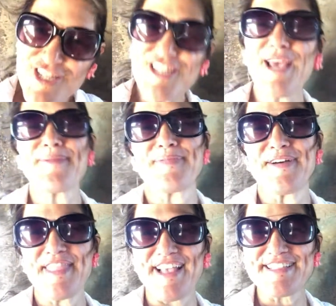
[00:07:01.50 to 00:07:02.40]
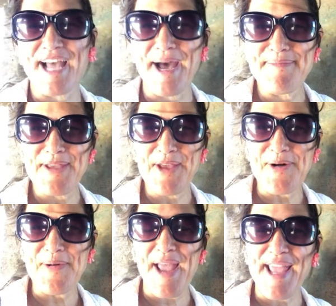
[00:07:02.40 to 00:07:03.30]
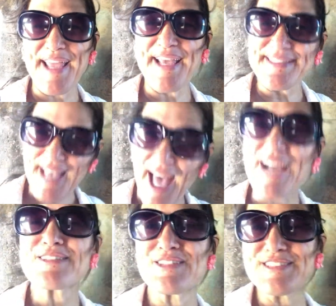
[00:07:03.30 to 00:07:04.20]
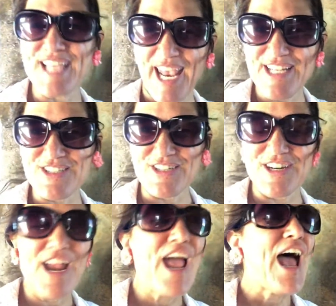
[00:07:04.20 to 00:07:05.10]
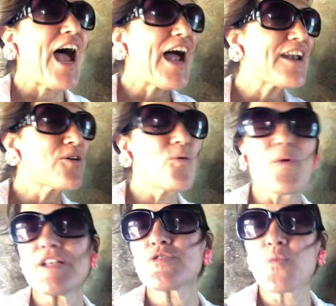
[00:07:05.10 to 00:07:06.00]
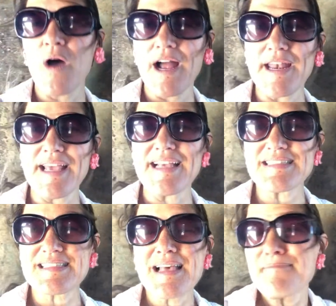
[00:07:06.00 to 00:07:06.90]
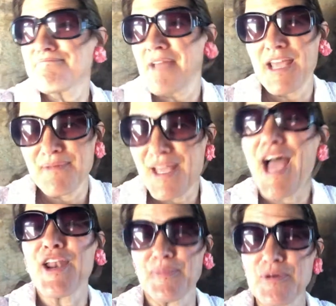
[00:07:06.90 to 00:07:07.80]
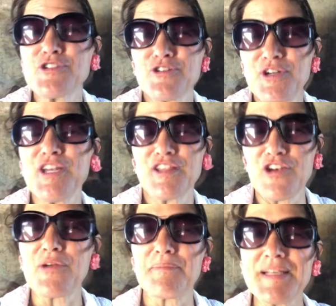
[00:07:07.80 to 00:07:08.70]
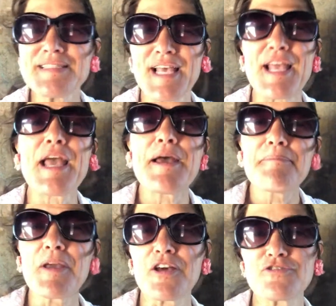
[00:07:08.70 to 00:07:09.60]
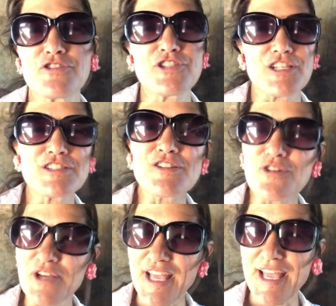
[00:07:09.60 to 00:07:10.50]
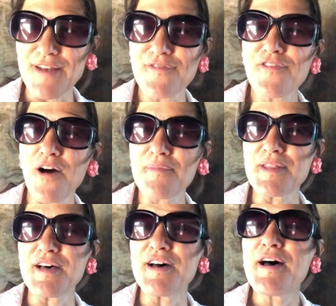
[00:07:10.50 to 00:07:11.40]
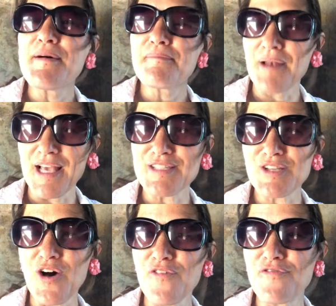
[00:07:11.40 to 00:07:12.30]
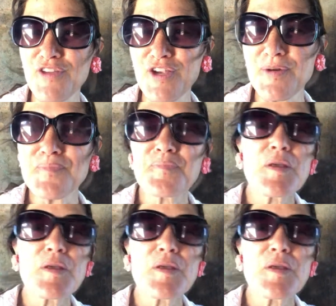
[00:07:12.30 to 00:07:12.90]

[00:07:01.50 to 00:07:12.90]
ship that's coming your way is actual danger and which one is maybe an opportunity that you're missing because you're just looking at it from the place of fear.